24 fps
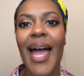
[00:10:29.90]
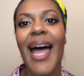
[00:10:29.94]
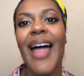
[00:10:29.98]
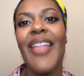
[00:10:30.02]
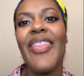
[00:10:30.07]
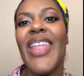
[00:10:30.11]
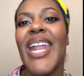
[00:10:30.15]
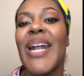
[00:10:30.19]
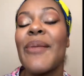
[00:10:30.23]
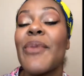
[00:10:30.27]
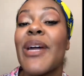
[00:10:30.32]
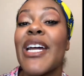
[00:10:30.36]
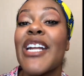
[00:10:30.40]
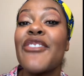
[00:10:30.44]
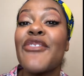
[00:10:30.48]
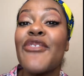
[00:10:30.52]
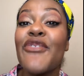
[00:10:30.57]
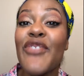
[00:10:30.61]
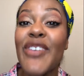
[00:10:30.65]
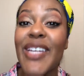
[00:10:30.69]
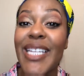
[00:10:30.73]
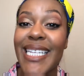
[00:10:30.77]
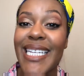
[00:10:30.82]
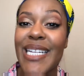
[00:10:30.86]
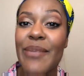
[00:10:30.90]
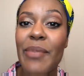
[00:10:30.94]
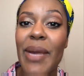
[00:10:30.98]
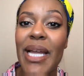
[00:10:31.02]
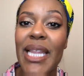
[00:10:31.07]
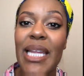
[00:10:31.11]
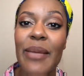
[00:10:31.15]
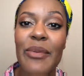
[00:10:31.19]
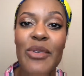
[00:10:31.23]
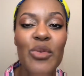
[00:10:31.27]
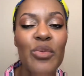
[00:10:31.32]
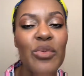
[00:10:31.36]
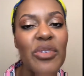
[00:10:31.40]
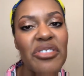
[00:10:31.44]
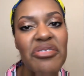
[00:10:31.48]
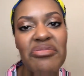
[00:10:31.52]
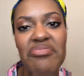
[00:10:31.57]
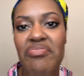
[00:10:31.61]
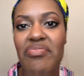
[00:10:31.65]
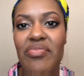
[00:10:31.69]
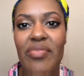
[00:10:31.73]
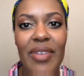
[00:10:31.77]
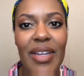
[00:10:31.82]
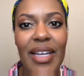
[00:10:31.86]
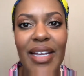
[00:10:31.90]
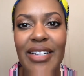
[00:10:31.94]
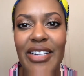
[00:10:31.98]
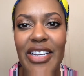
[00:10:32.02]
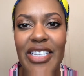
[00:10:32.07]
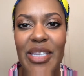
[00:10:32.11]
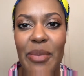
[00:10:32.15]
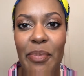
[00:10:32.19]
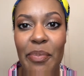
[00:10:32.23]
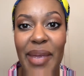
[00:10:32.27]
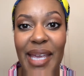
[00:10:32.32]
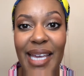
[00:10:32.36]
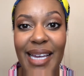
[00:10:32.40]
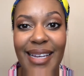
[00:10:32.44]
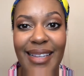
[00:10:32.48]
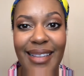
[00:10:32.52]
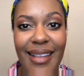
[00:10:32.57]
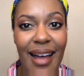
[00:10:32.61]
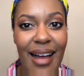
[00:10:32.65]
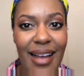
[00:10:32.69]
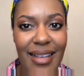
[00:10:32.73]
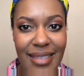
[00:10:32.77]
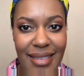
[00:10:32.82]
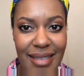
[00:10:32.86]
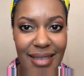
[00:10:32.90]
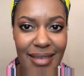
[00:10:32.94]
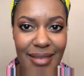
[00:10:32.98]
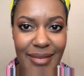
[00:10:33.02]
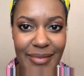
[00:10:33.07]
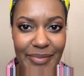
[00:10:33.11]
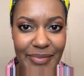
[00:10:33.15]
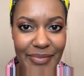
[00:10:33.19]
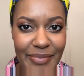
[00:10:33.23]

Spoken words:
And then I'm gonna fill in my lips with just a pink gloss.